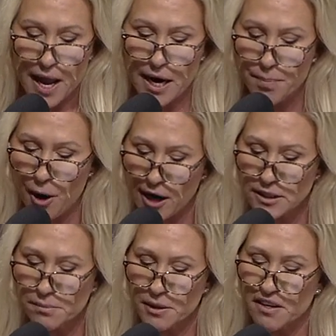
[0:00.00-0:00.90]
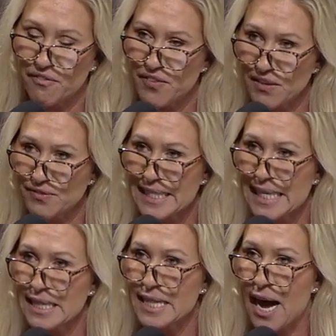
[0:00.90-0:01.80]
and approximately
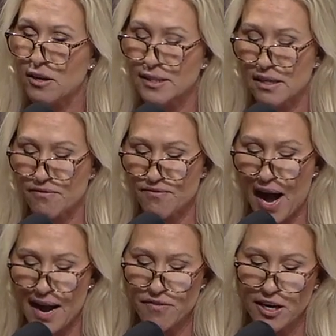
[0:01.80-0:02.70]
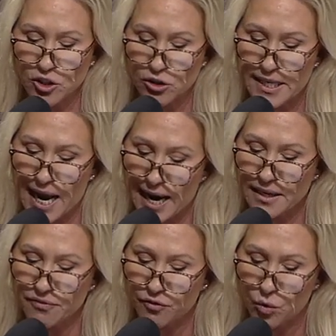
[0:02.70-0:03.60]

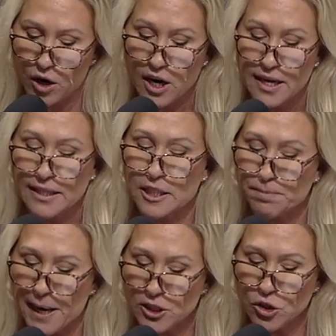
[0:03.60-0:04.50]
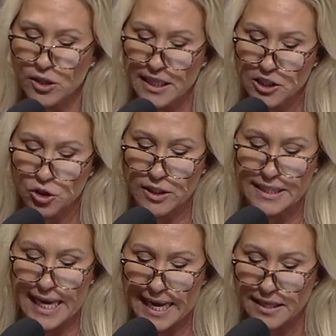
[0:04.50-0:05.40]
15,594 special
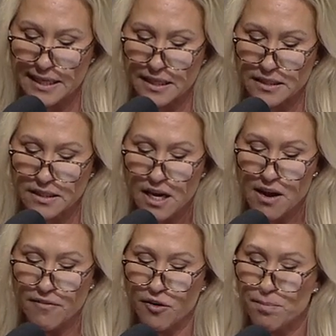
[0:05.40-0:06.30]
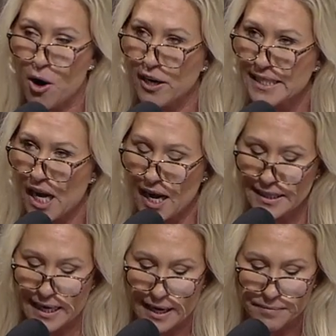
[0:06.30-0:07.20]
interest aliens from
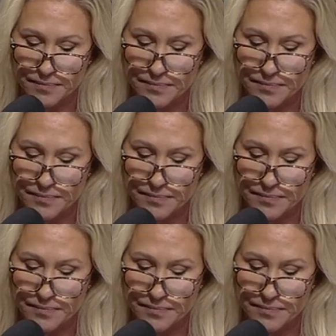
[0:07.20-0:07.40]
Mauritania.